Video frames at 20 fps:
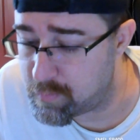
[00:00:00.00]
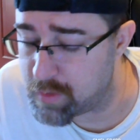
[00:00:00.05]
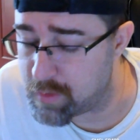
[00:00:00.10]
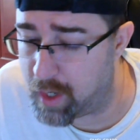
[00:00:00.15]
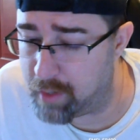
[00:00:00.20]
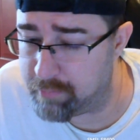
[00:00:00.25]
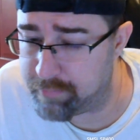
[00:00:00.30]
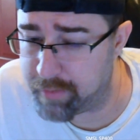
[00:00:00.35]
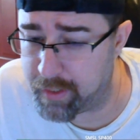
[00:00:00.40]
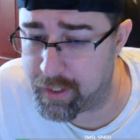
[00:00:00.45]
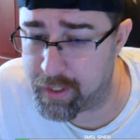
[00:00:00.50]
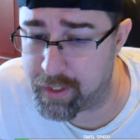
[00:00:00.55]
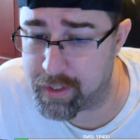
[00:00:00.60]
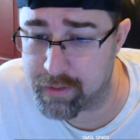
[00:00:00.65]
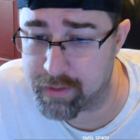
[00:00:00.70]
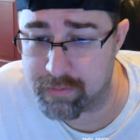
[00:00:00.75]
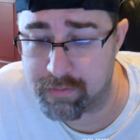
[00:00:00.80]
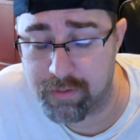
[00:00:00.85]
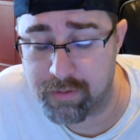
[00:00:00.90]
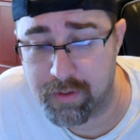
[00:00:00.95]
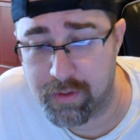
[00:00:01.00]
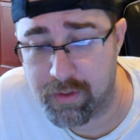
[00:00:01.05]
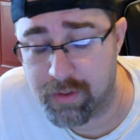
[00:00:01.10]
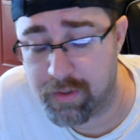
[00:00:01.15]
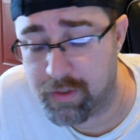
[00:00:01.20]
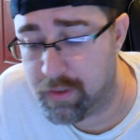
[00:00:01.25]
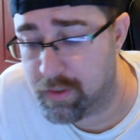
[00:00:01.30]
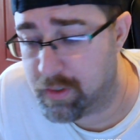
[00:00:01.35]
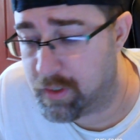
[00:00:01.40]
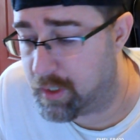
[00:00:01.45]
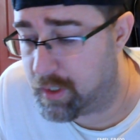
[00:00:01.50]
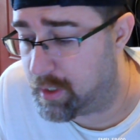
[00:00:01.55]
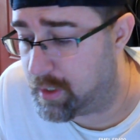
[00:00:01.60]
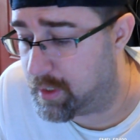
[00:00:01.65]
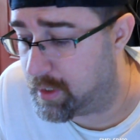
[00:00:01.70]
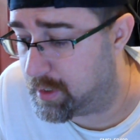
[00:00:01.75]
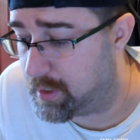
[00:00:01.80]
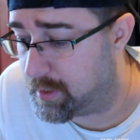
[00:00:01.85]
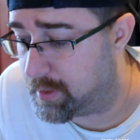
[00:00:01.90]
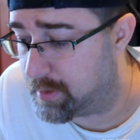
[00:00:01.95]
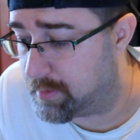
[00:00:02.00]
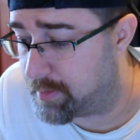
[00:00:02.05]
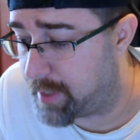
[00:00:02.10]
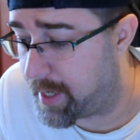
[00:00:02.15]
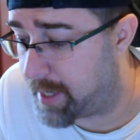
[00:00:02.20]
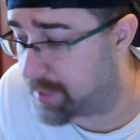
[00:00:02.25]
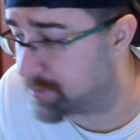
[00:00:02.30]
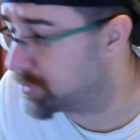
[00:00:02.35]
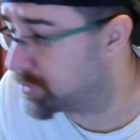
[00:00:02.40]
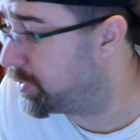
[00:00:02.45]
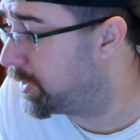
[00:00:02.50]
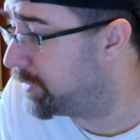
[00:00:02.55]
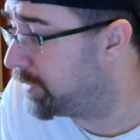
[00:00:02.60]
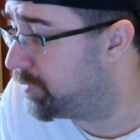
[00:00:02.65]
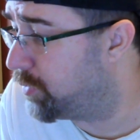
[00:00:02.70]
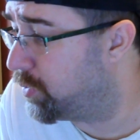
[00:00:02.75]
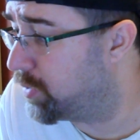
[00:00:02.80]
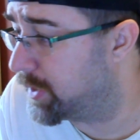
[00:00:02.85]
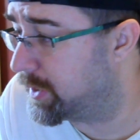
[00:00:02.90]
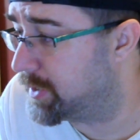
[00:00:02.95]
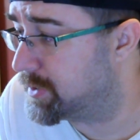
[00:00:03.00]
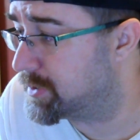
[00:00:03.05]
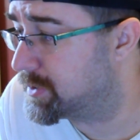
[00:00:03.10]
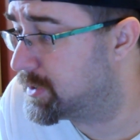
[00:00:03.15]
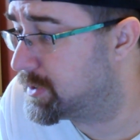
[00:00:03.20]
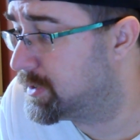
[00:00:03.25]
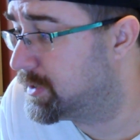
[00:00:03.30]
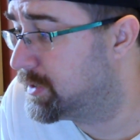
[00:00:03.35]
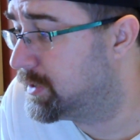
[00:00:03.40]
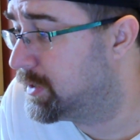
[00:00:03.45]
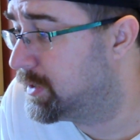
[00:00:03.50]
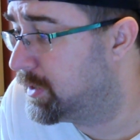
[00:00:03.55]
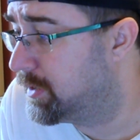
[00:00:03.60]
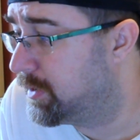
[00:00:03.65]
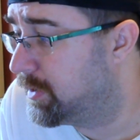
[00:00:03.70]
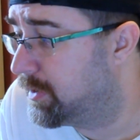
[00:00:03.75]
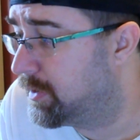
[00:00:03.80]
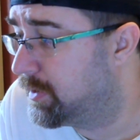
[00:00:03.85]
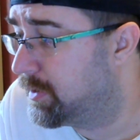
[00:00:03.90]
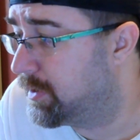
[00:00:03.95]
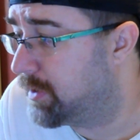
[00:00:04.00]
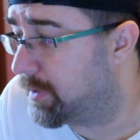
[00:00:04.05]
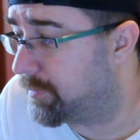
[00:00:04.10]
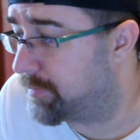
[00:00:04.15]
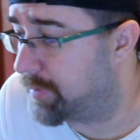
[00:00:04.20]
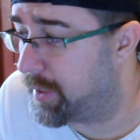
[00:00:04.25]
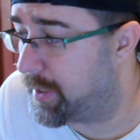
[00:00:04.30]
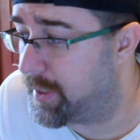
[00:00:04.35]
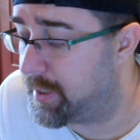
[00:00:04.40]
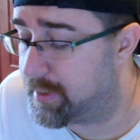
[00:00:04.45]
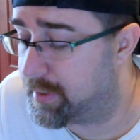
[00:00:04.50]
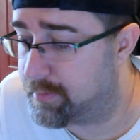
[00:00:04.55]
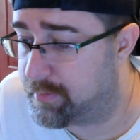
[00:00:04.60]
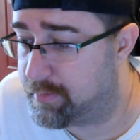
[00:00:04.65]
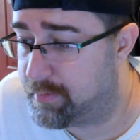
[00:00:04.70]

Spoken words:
I've had Astro A40s. I've had